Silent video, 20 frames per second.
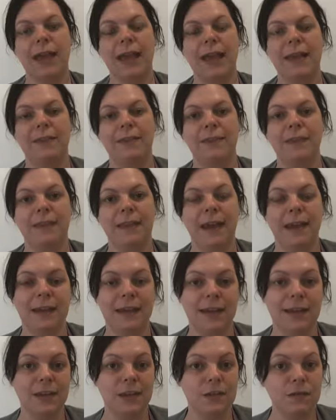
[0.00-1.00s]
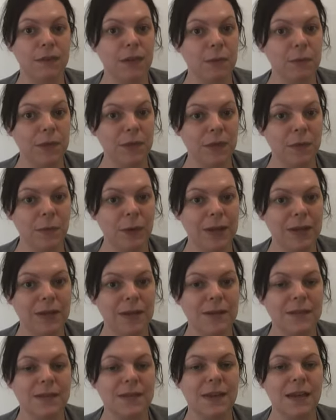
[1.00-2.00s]
in an interview with the
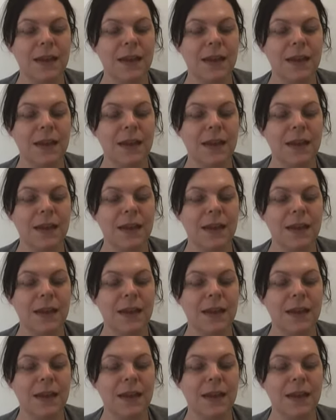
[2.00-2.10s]
witness.